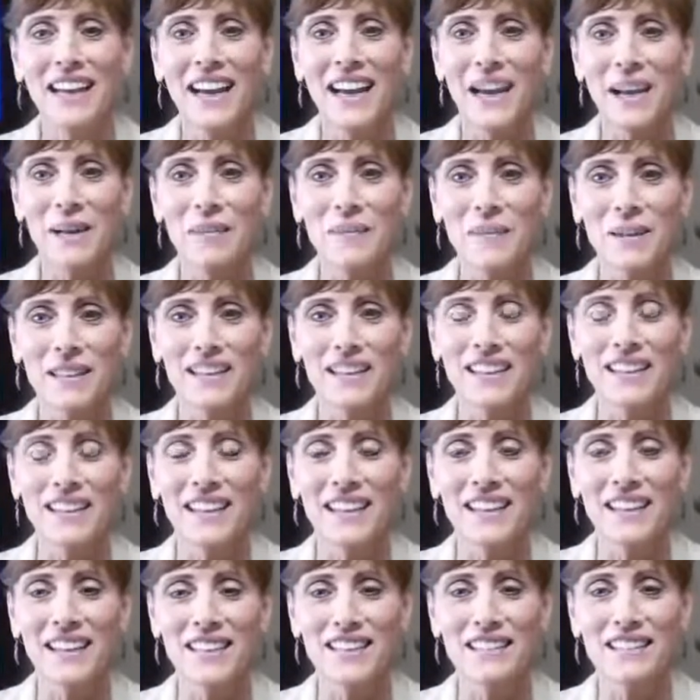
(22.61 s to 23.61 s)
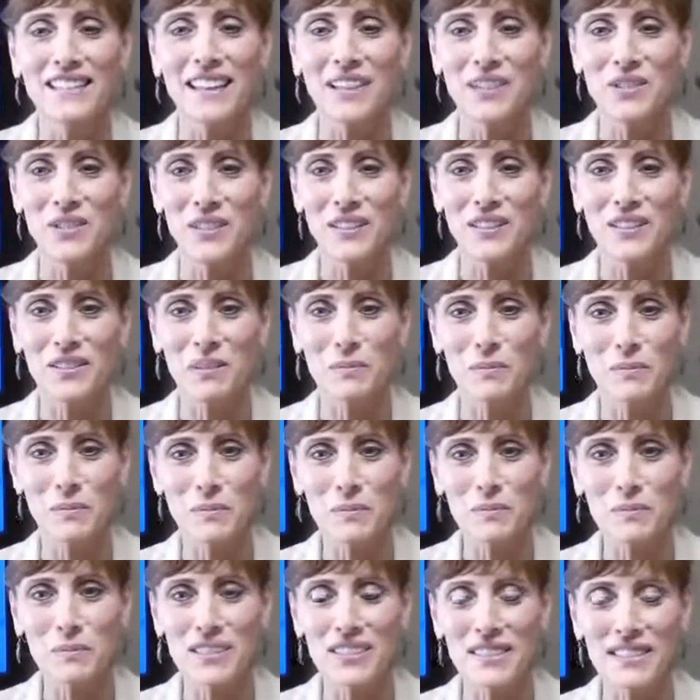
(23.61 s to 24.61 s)
I'm at the Natural Health
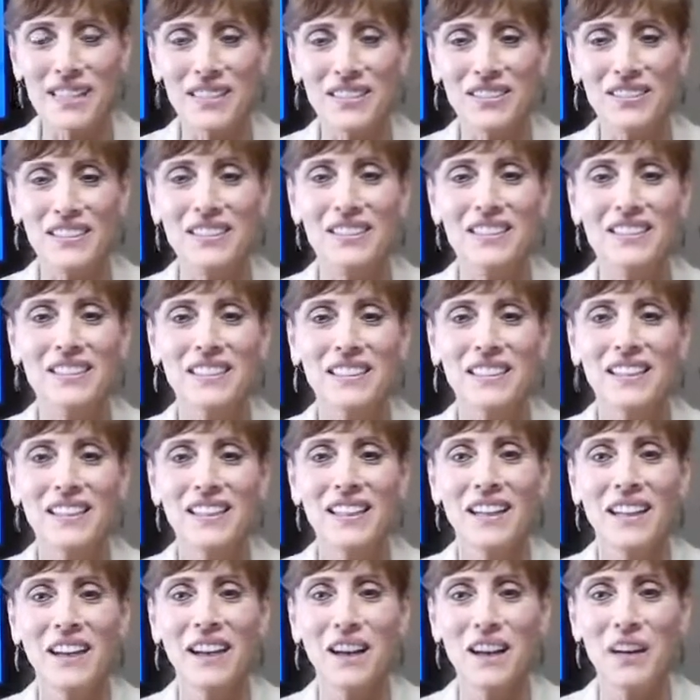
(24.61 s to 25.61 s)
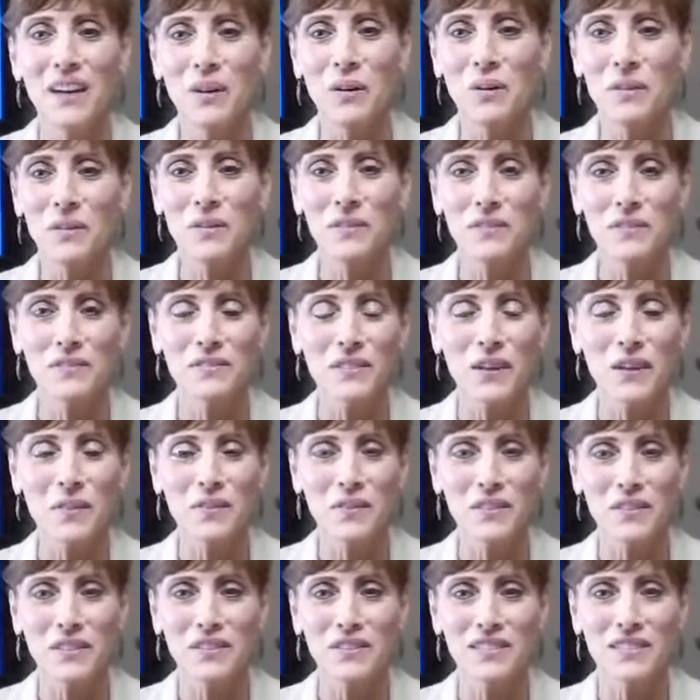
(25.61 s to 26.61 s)
Improvement Center, uh, owner,
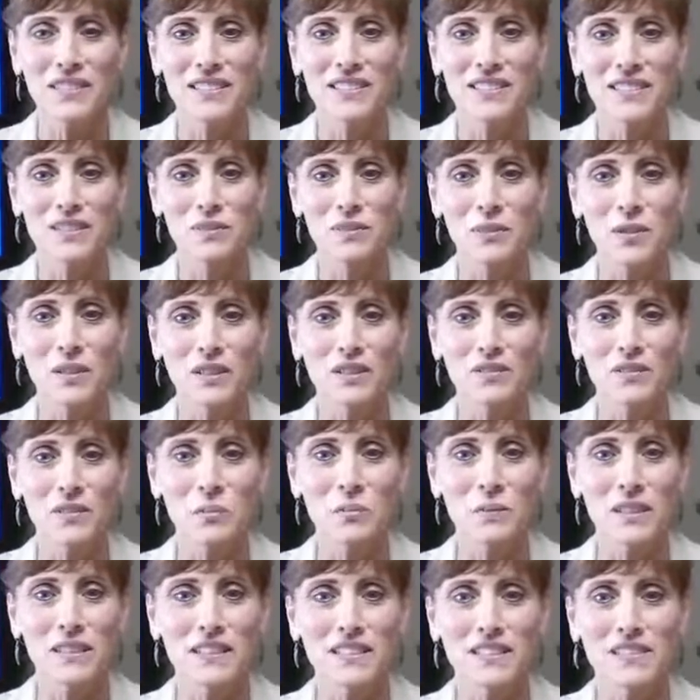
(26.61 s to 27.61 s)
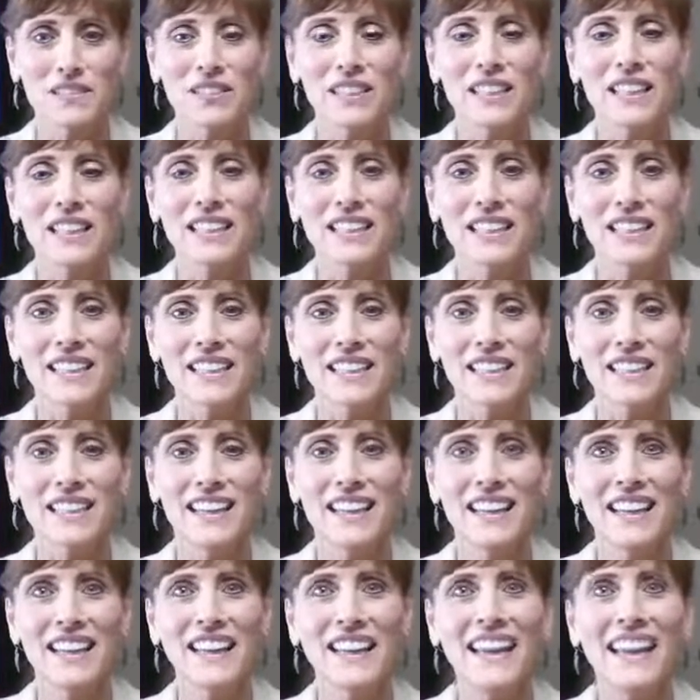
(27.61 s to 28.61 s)
founder of this wonderful place of healing.
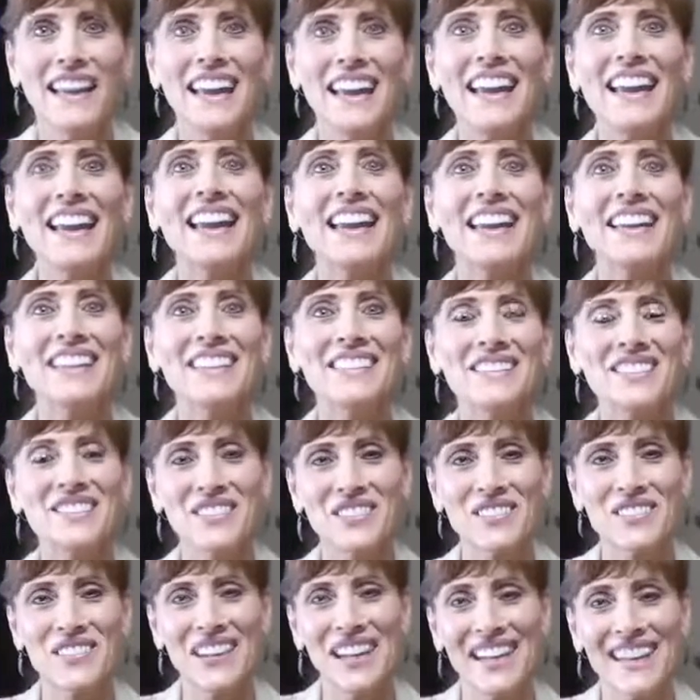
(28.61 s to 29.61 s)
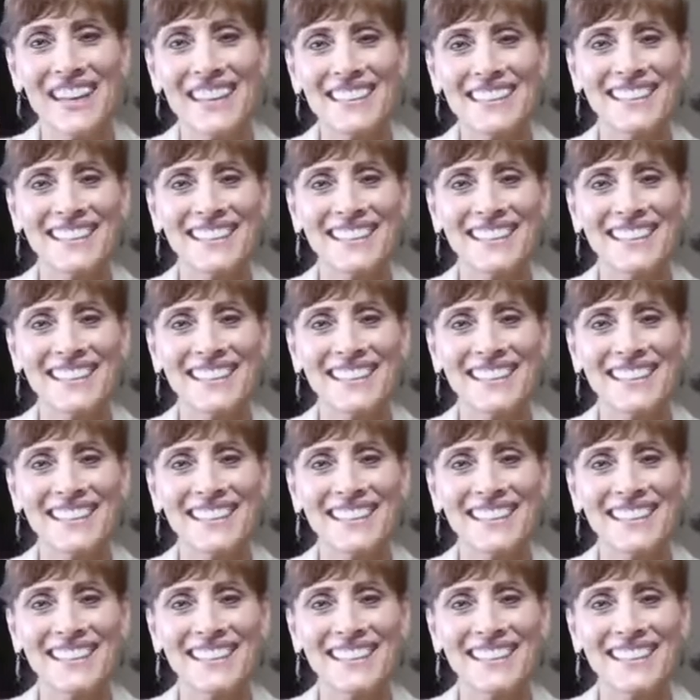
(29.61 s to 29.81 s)
And great.